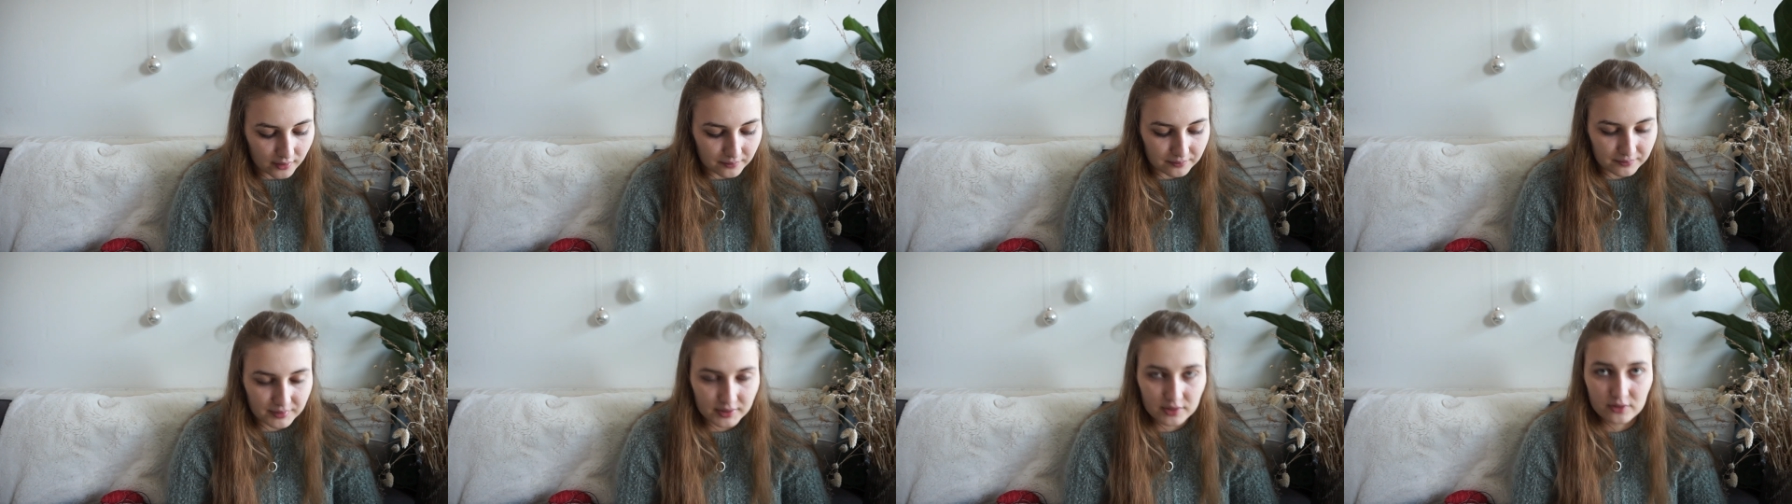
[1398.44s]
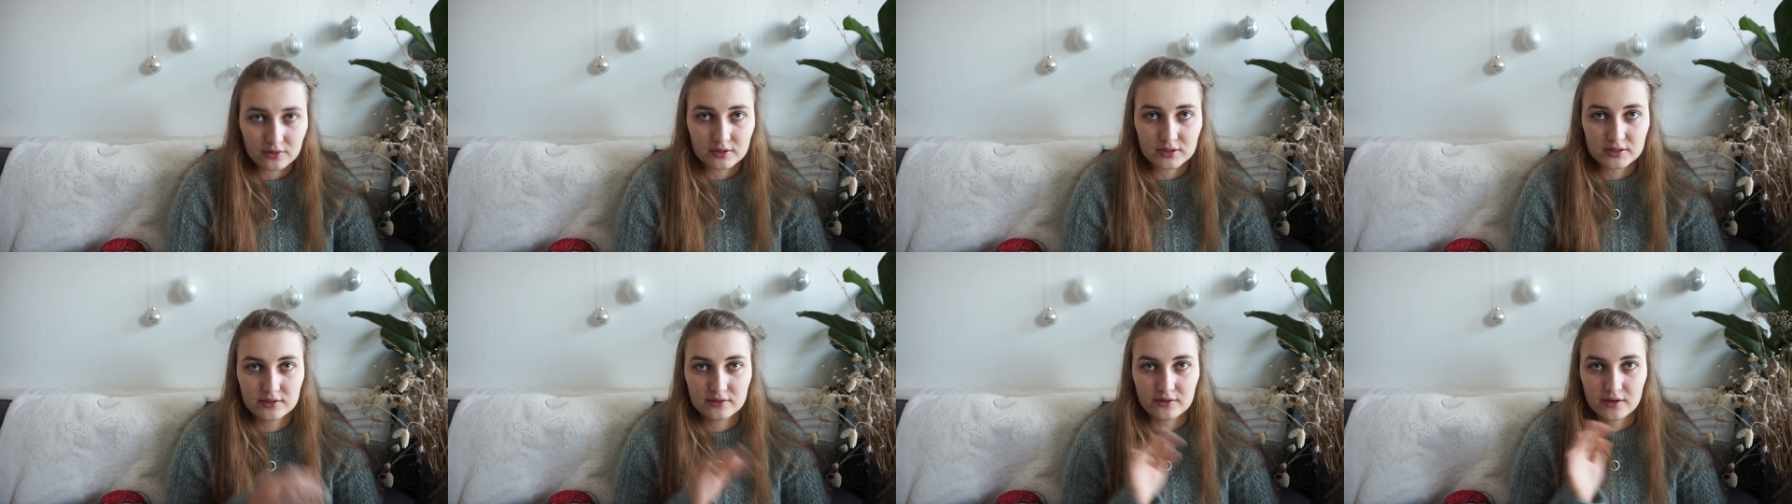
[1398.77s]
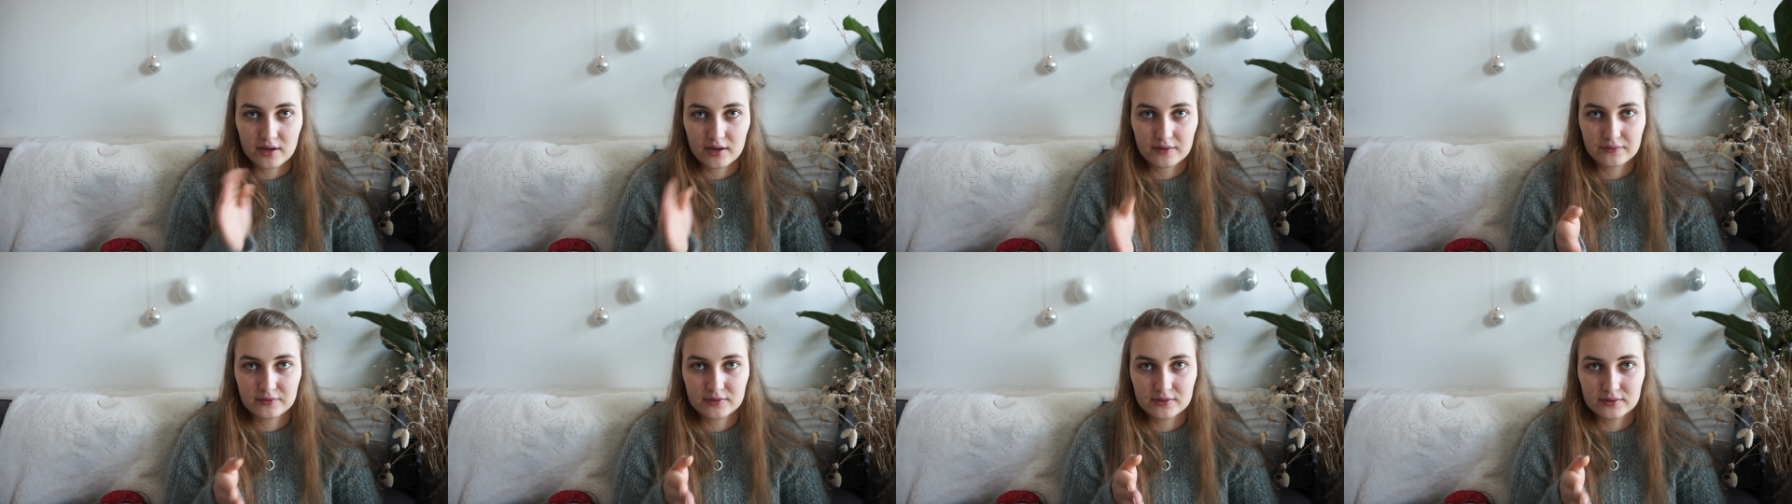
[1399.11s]
Because you
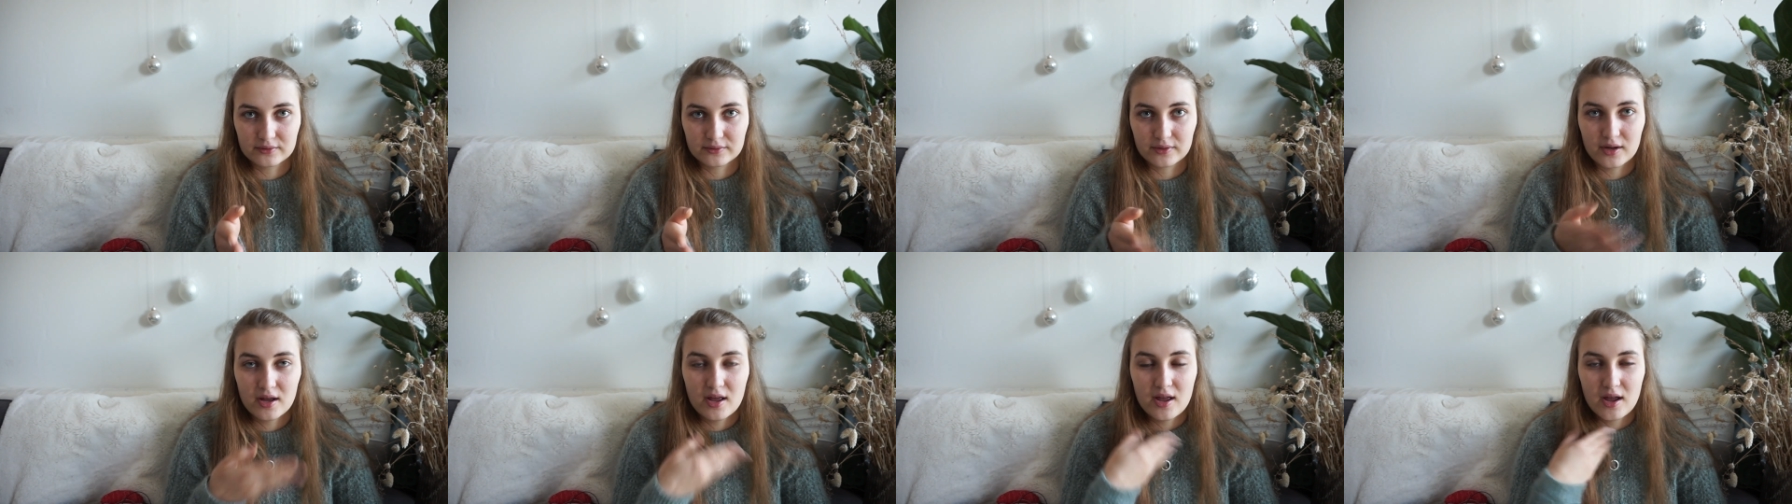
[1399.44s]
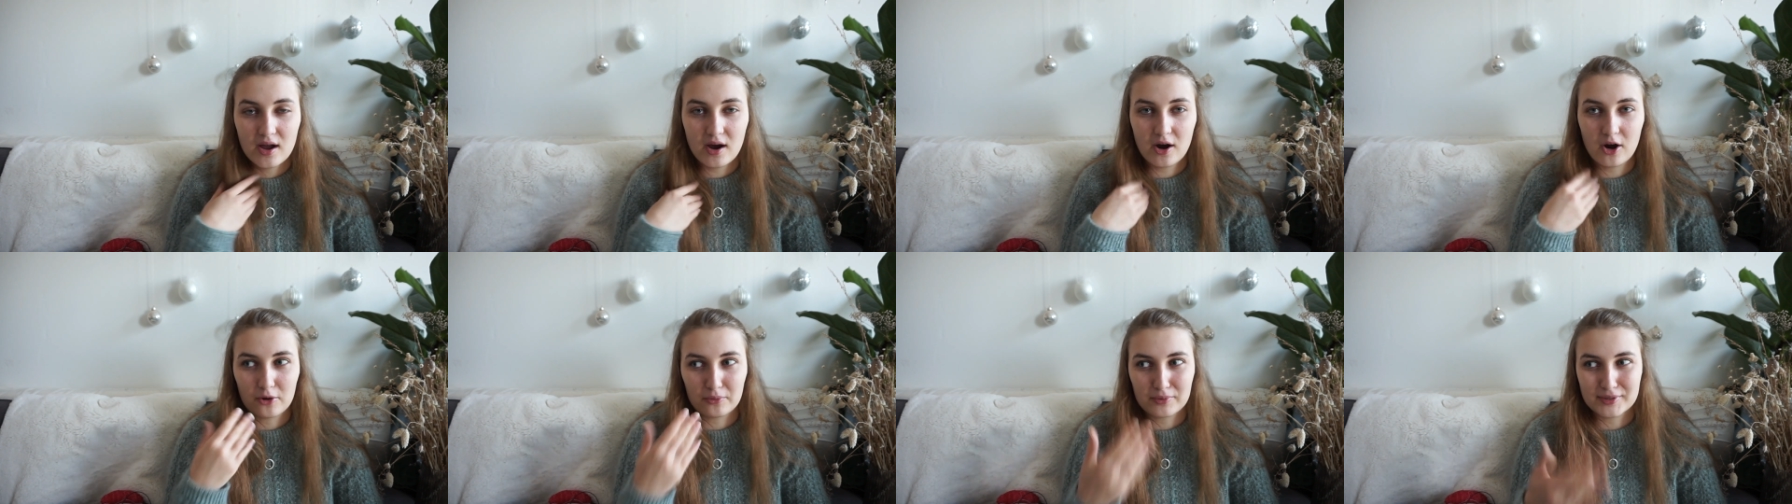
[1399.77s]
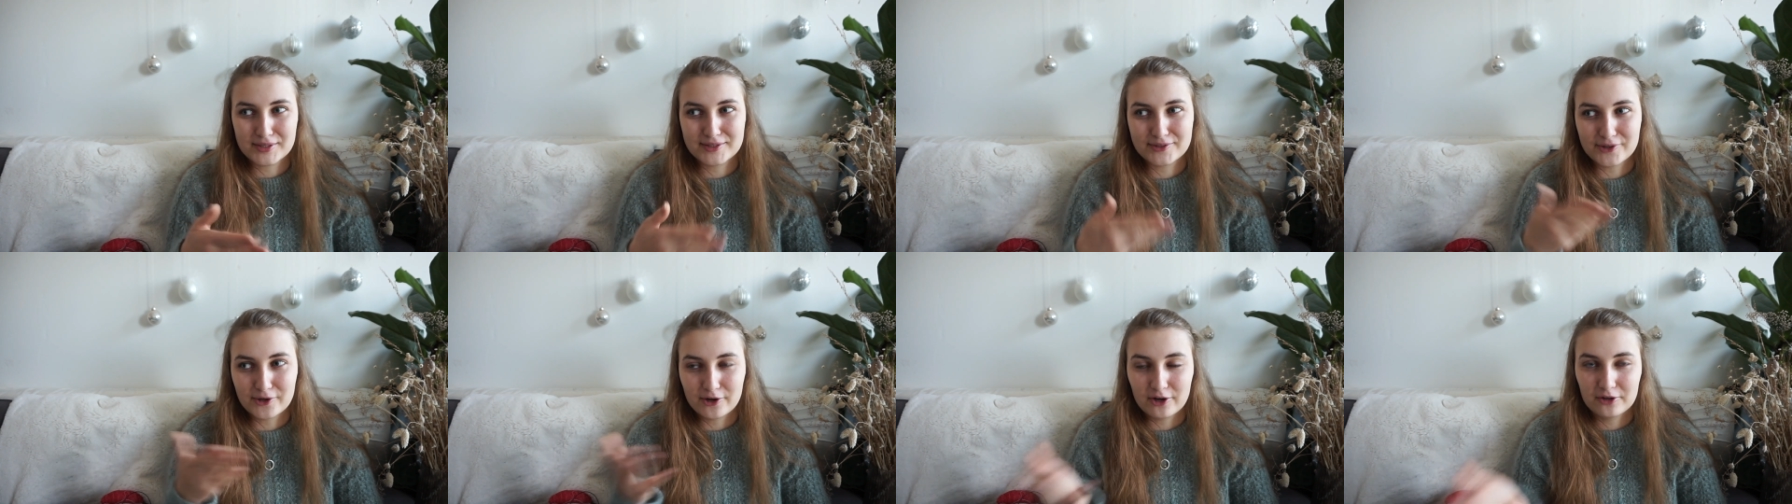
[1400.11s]
have to
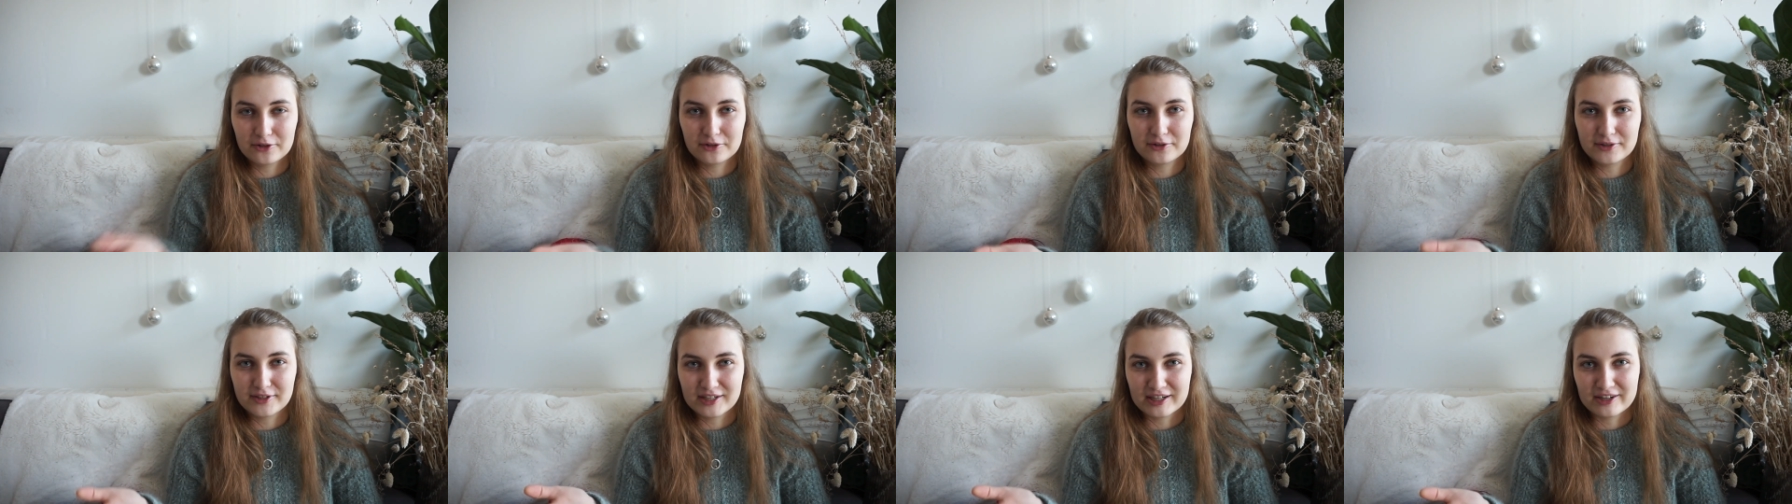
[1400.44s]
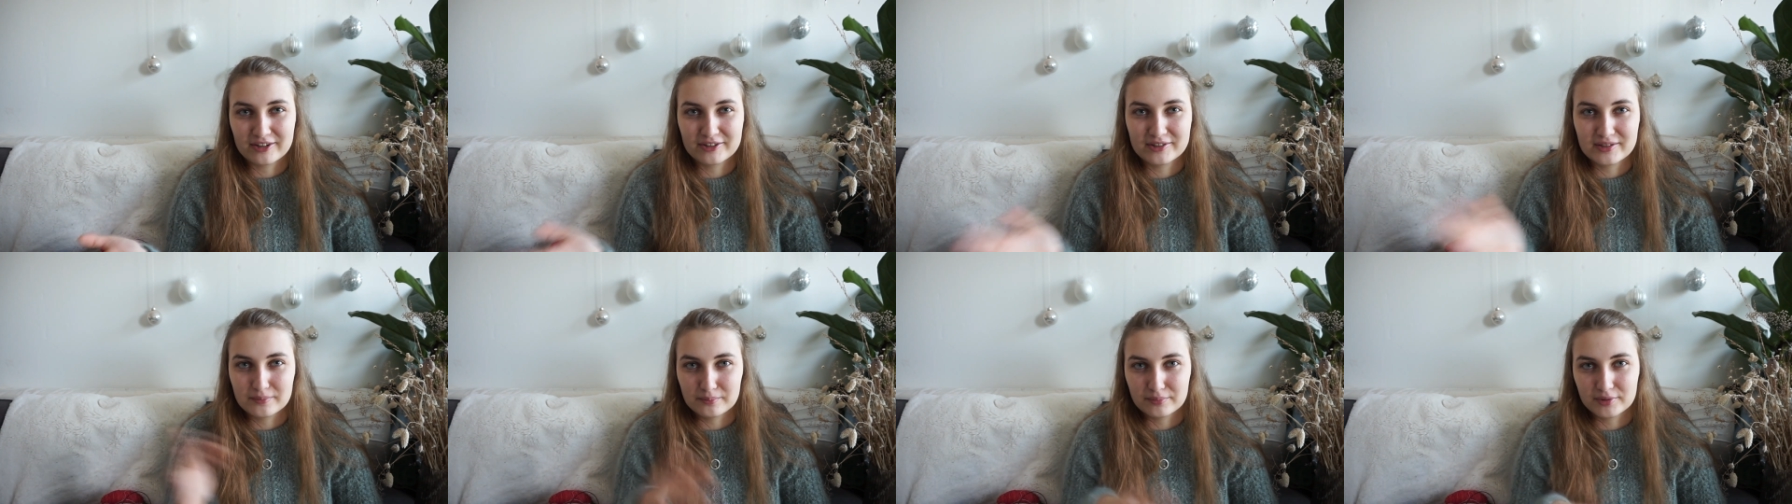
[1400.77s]
always order yarn in